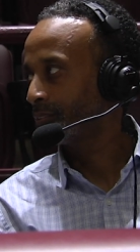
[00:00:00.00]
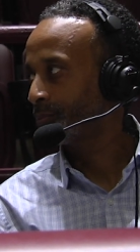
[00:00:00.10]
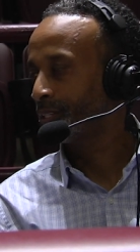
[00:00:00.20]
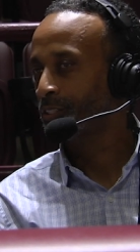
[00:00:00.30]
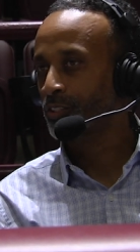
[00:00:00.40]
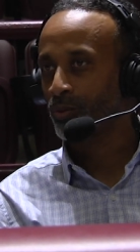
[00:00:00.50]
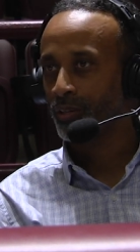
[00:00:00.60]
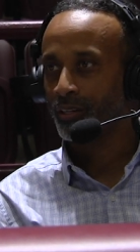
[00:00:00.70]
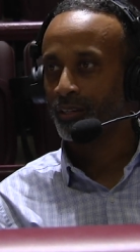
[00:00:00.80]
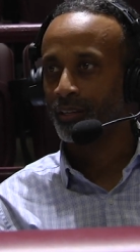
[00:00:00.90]
We're
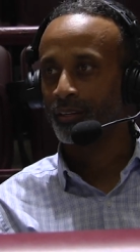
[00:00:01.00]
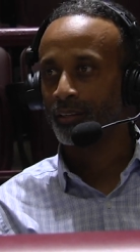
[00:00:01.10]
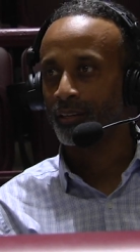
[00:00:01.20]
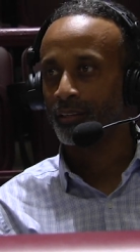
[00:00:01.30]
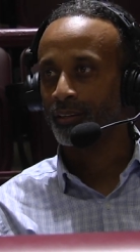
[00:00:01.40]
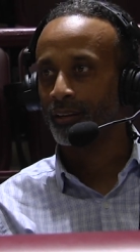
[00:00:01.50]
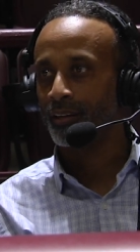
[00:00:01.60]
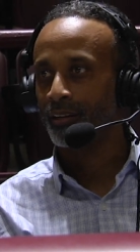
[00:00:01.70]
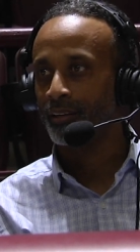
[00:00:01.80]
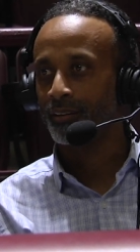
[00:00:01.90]
disjointed, and and
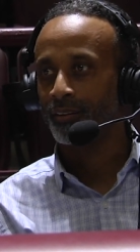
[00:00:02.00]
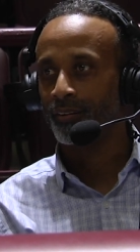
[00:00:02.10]
and